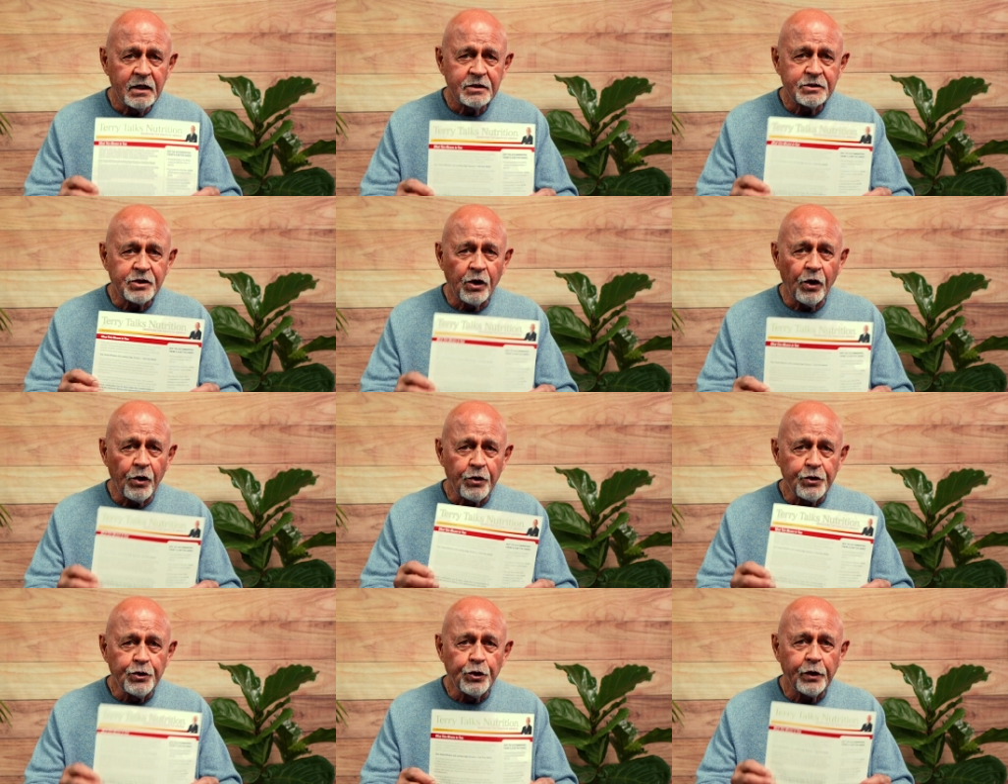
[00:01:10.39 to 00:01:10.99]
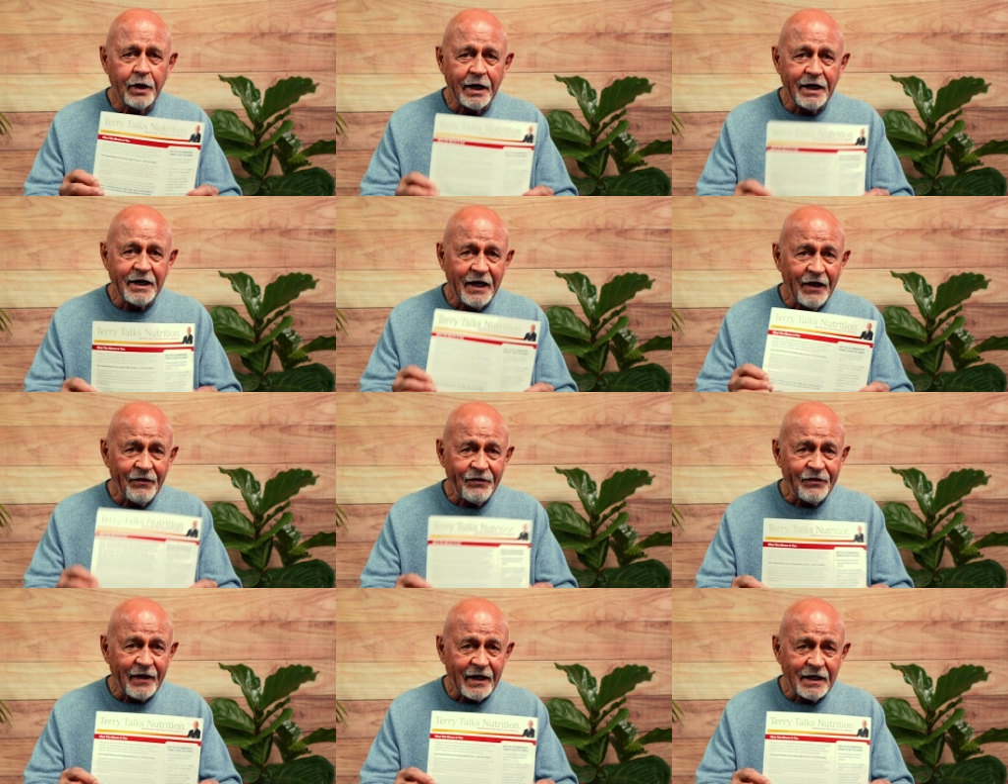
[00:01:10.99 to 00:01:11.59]
So you can
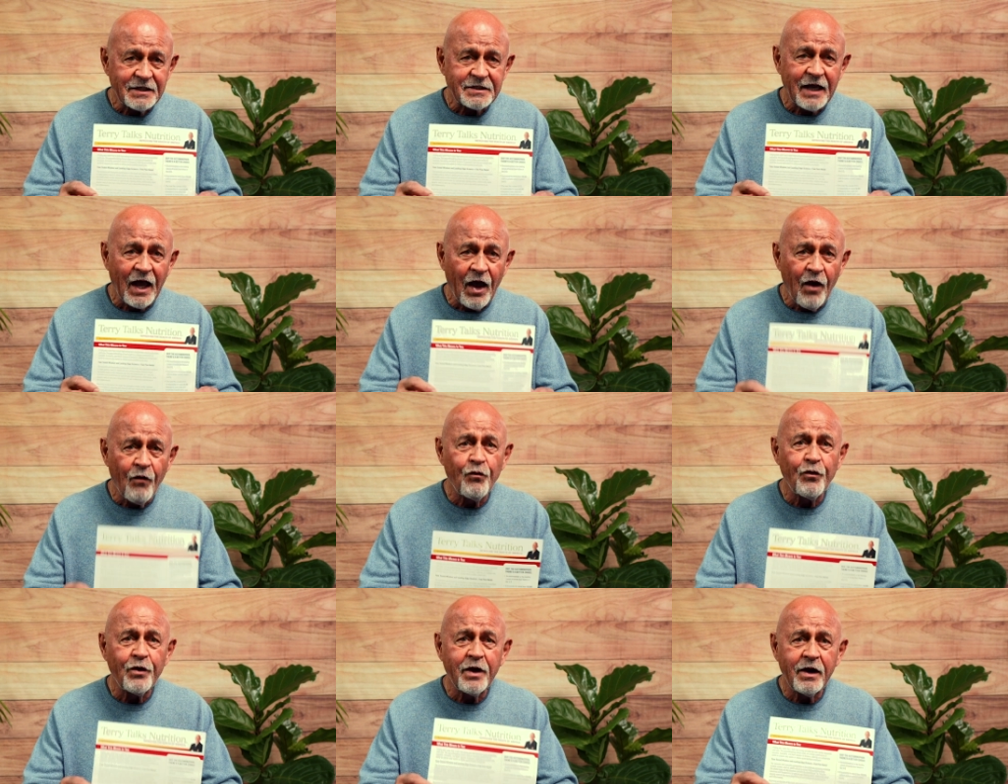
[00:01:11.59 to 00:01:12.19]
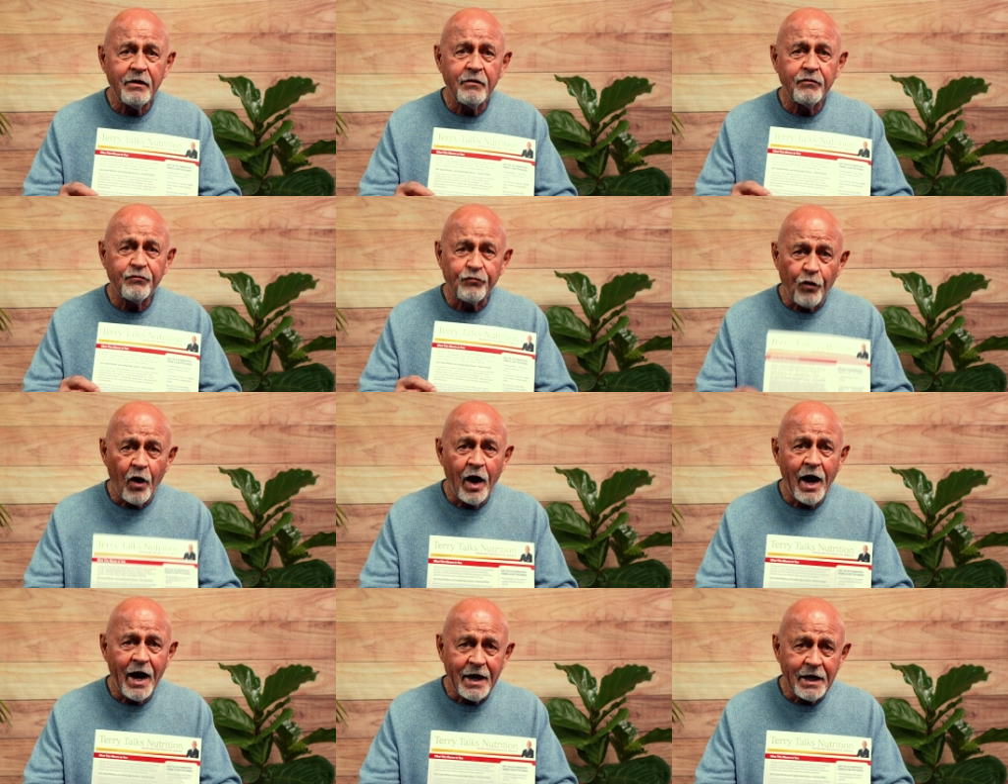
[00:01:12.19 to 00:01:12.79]
get this every
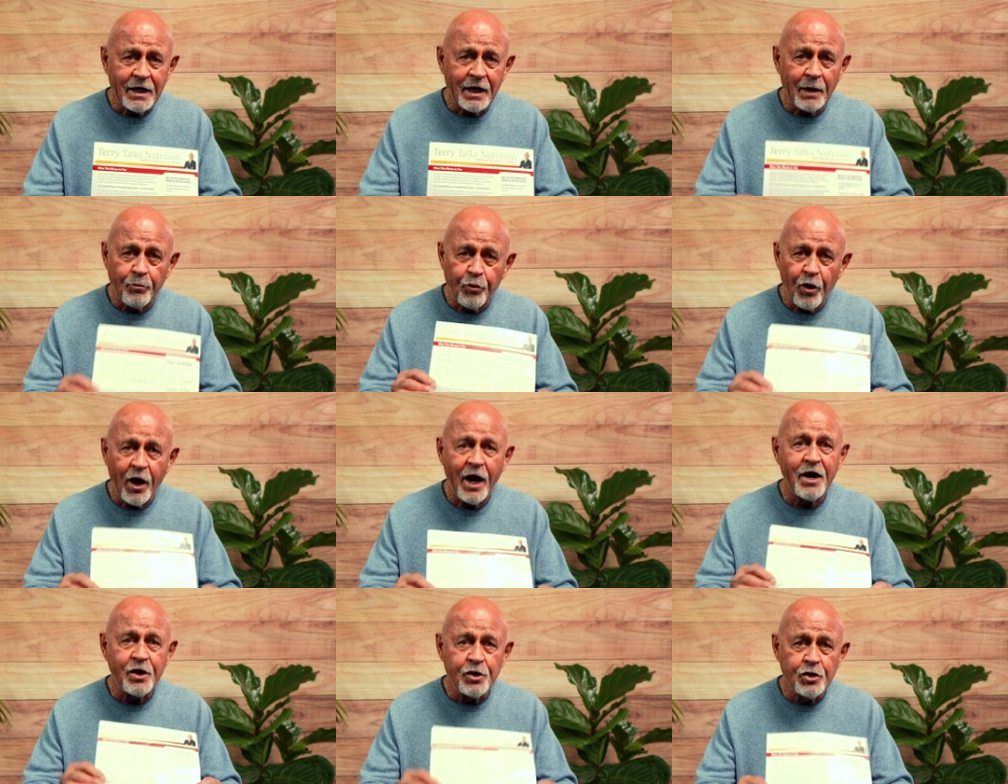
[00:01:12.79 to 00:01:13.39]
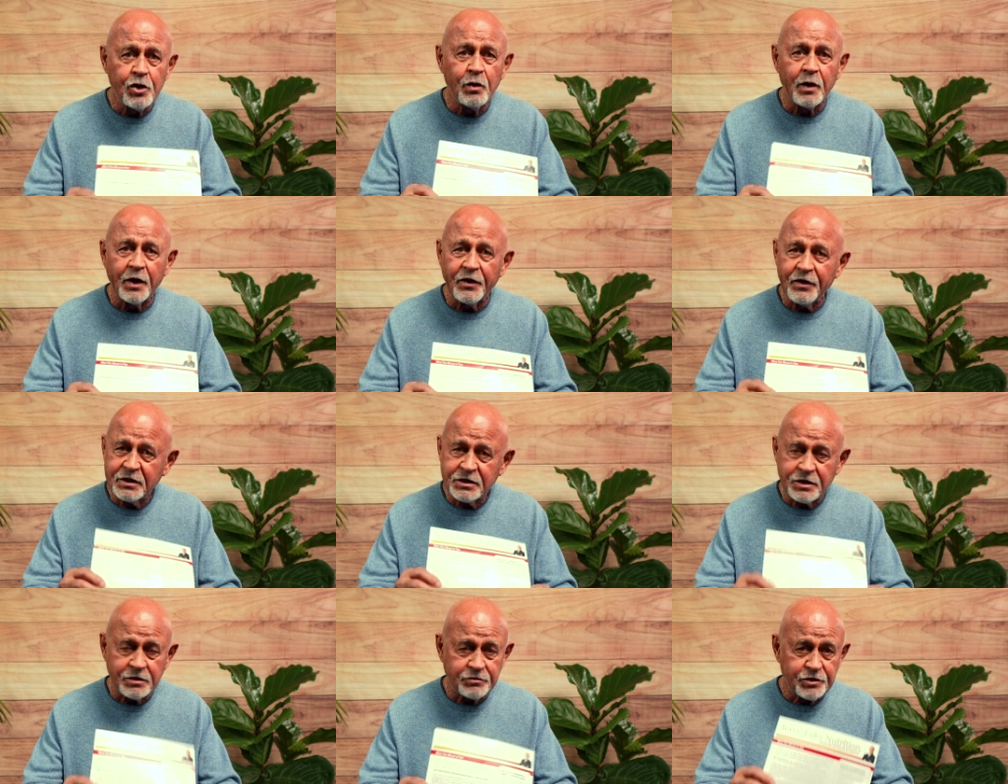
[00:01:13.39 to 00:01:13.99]
Friday, a brand new
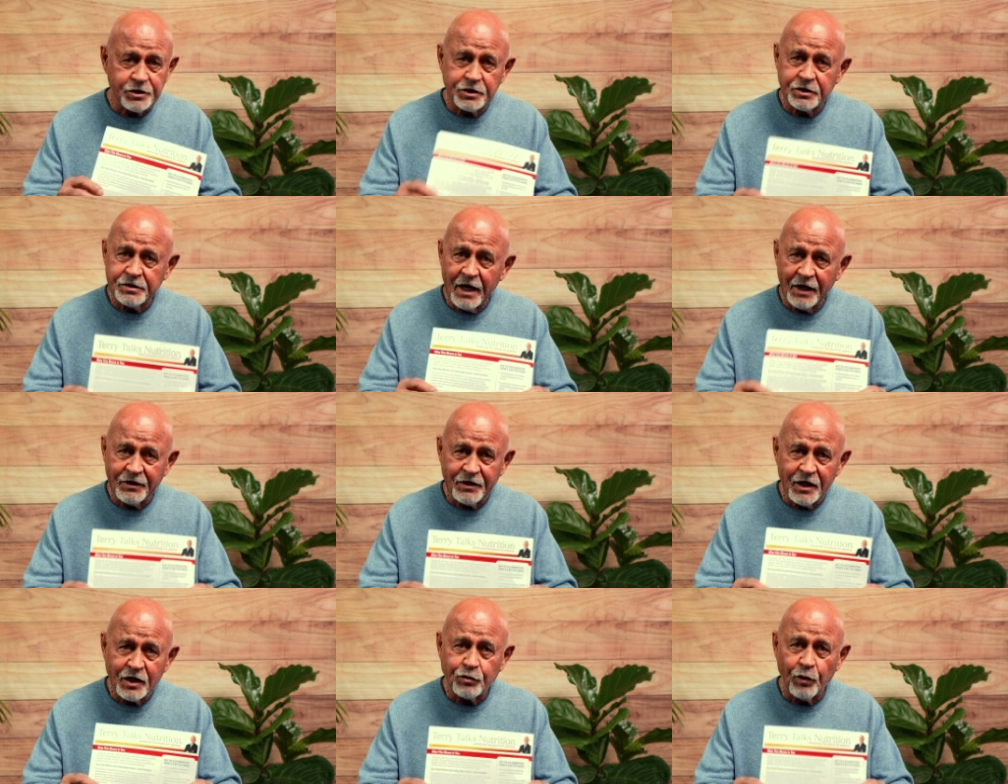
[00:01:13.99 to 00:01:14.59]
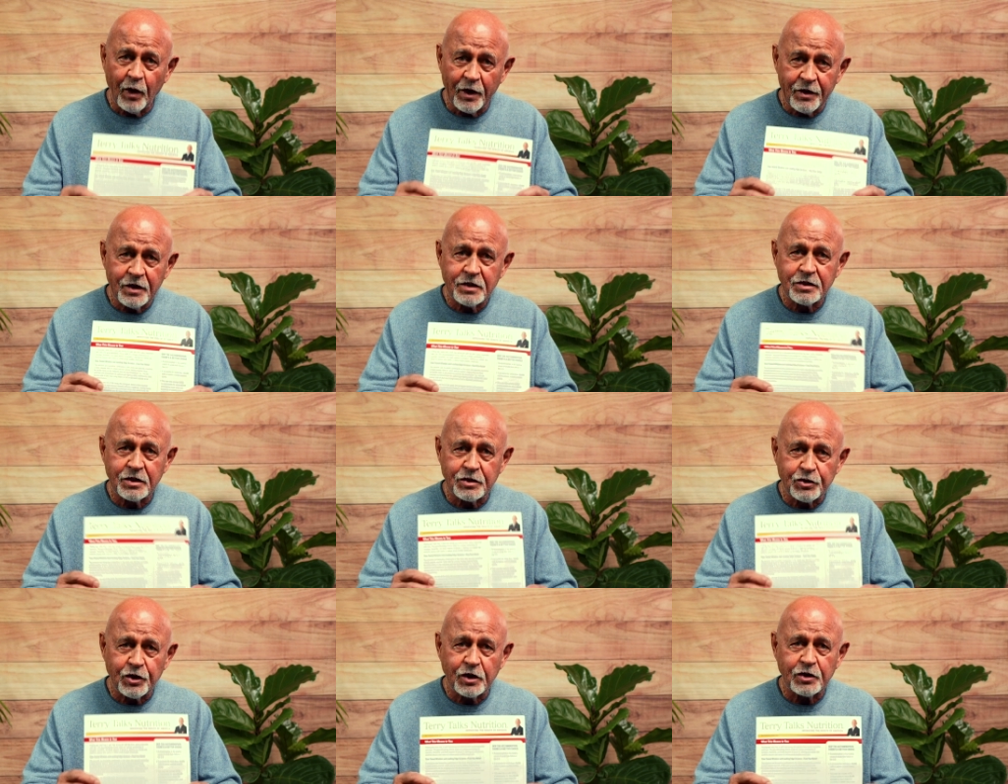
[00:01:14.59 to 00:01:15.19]
one. This is just not this one.
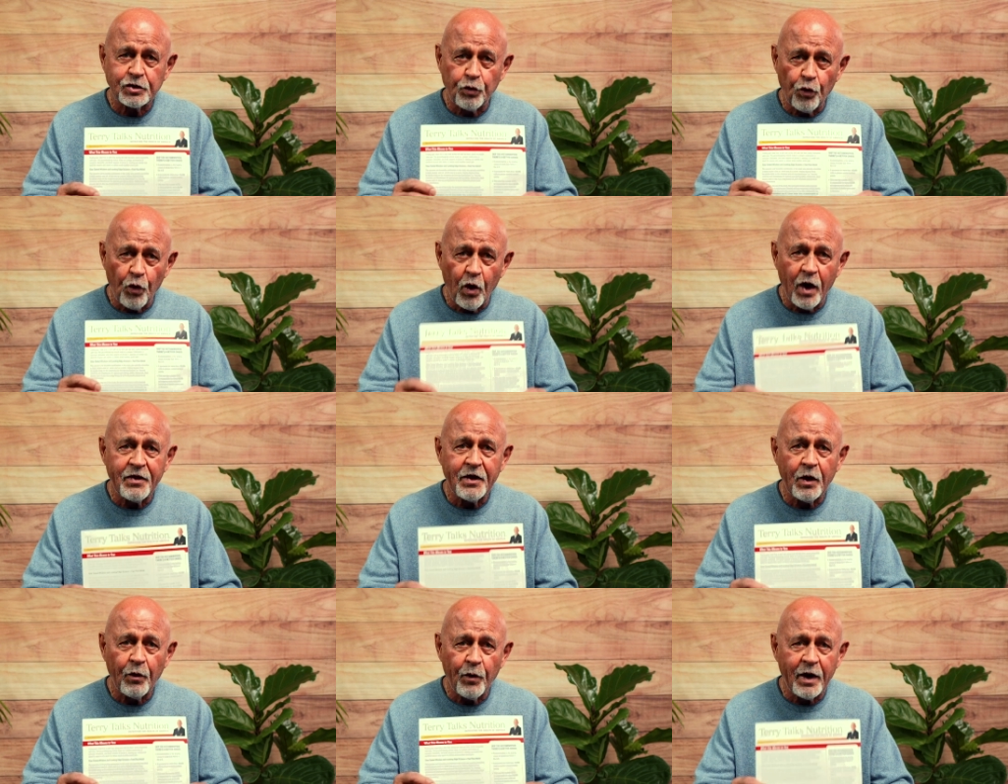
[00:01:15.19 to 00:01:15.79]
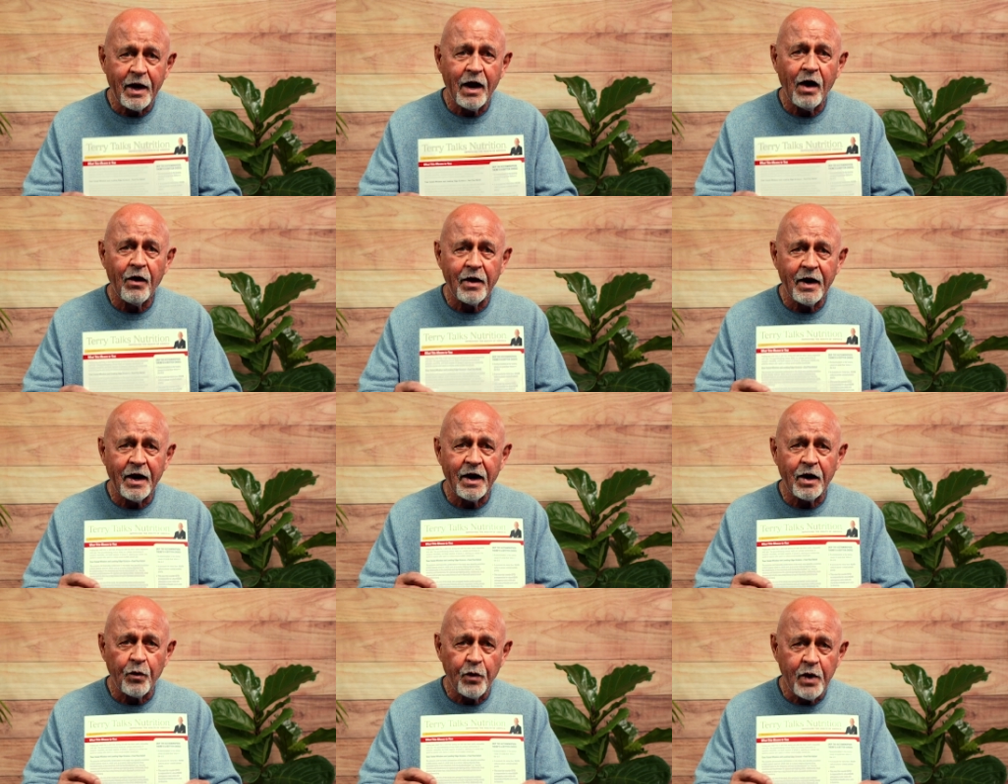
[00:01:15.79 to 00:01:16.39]
This is just one that went
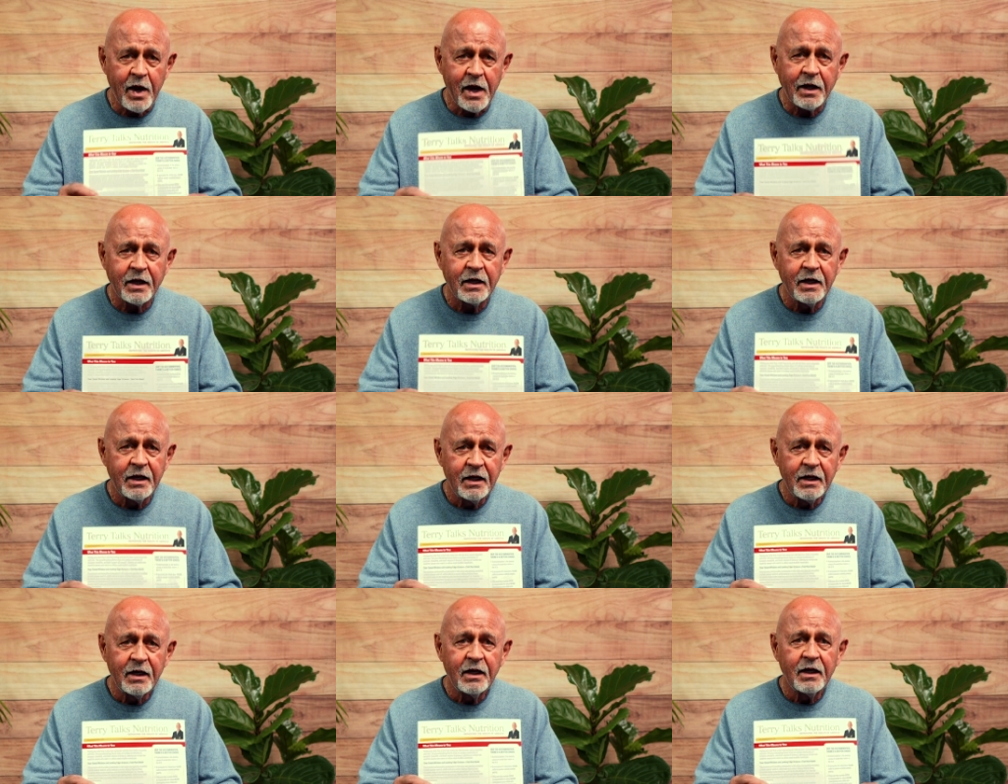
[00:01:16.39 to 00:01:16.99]
out on a weekly